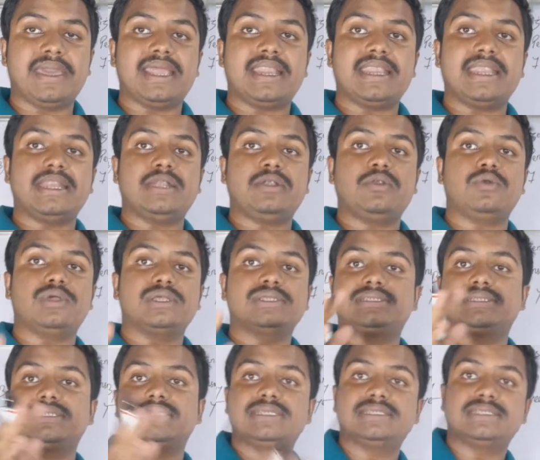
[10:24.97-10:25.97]
married to a
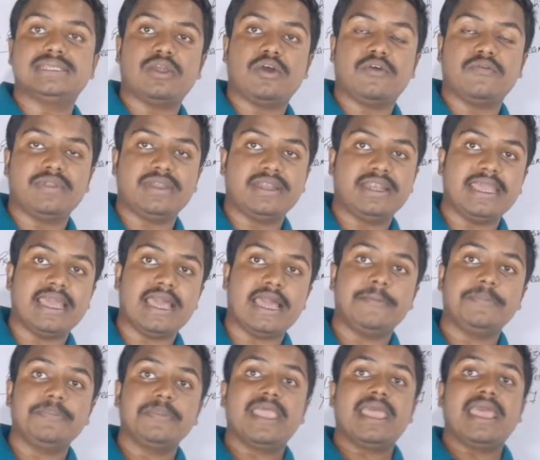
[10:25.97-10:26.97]
citizen of
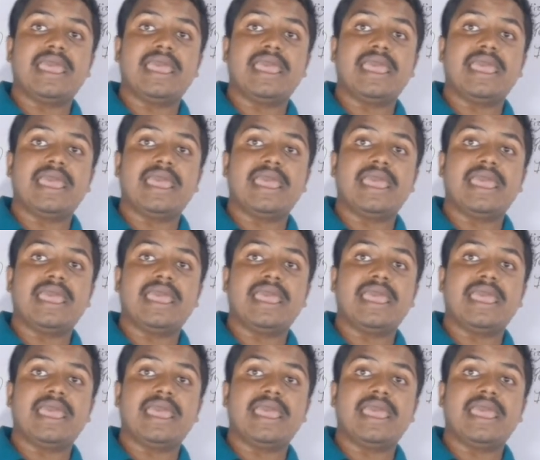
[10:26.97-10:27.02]
India